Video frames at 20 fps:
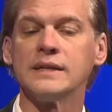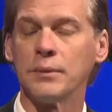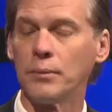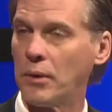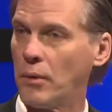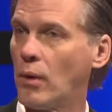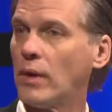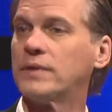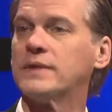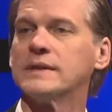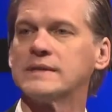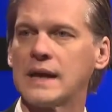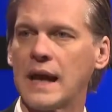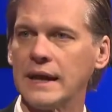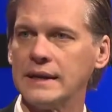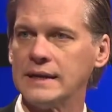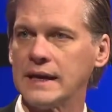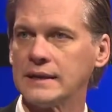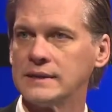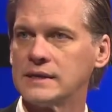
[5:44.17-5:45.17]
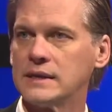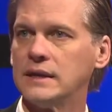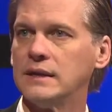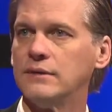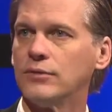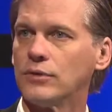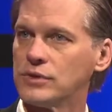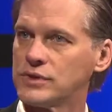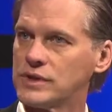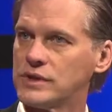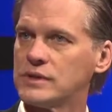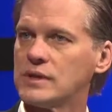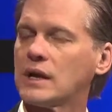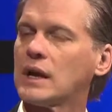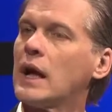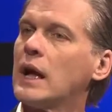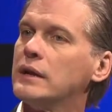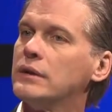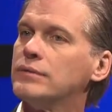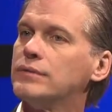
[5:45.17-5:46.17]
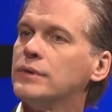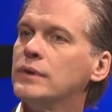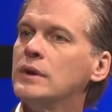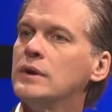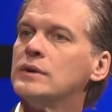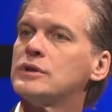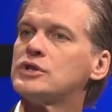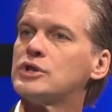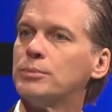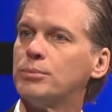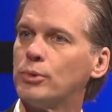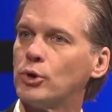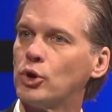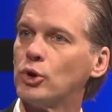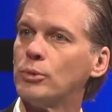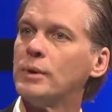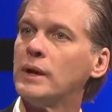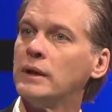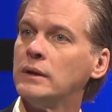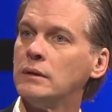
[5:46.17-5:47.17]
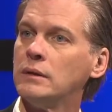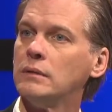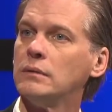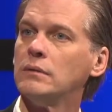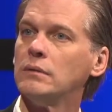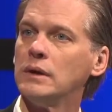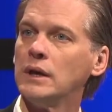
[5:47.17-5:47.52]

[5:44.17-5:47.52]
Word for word: saying we want this high density versus the kind of suburban,